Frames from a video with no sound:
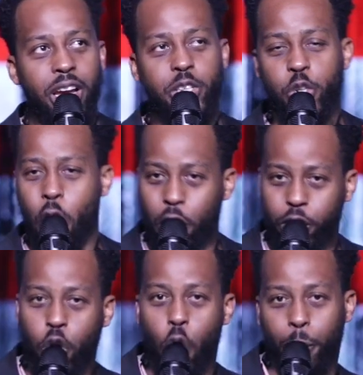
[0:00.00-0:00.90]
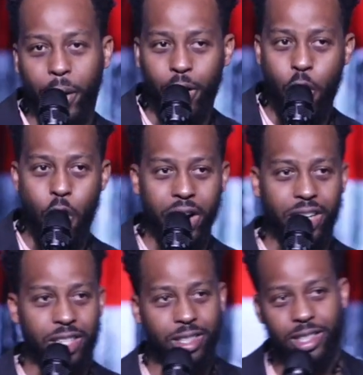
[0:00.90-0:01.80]
it's called the corporate
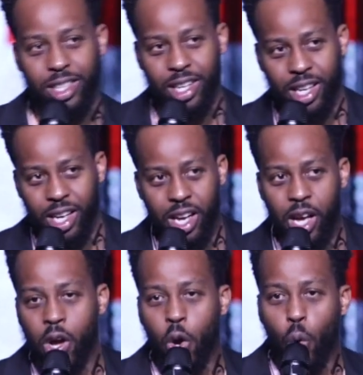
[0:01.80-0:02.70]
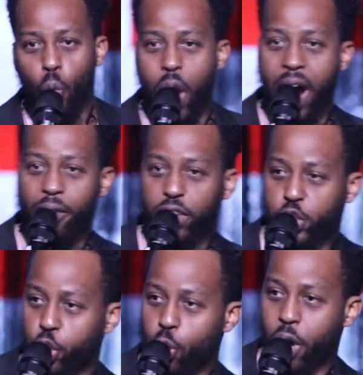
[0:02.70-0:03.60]
anointing. Wherever
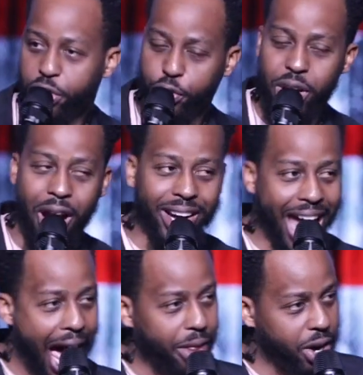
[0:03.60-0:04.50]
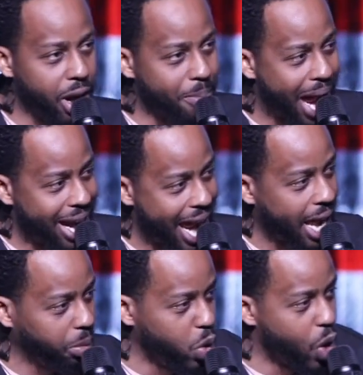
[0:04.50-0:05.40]
two or three are gathered in my
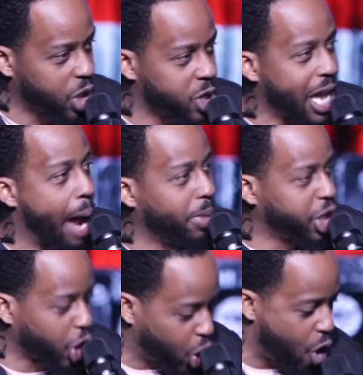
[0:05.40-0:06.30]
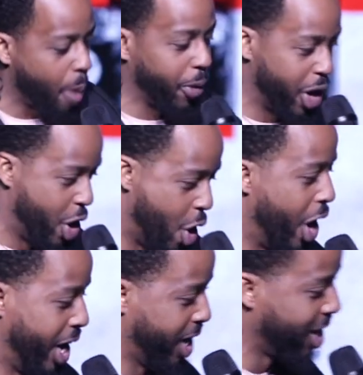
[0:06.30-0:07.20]
name, you establish a corporate
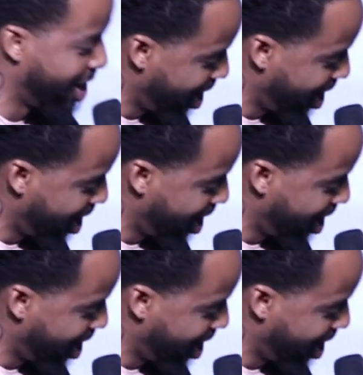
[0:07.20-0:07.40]
anointing.